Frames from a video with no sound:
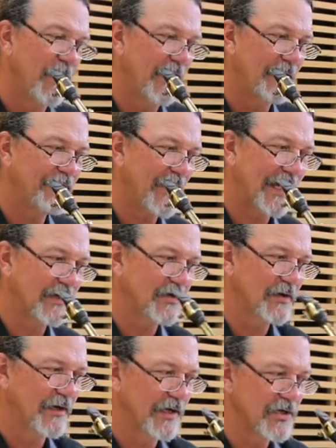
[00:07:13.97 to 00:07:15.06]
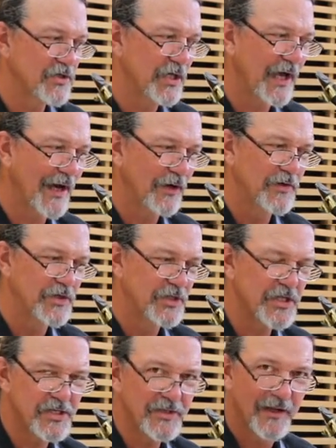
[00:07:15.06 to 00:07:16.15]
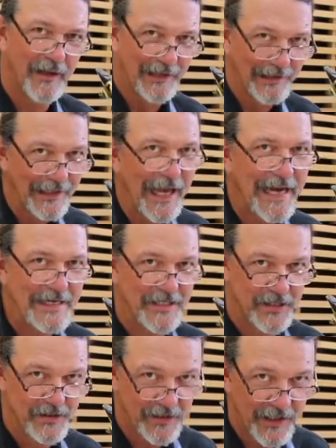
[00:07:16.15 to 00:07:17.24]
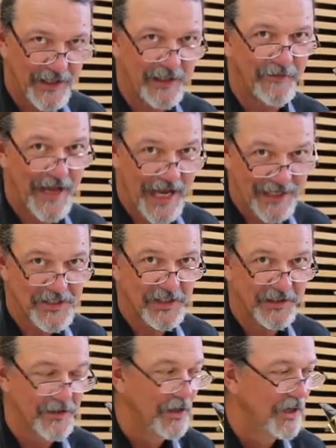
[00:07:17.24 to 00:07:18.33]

In fact, staccato is just a light kind of accent.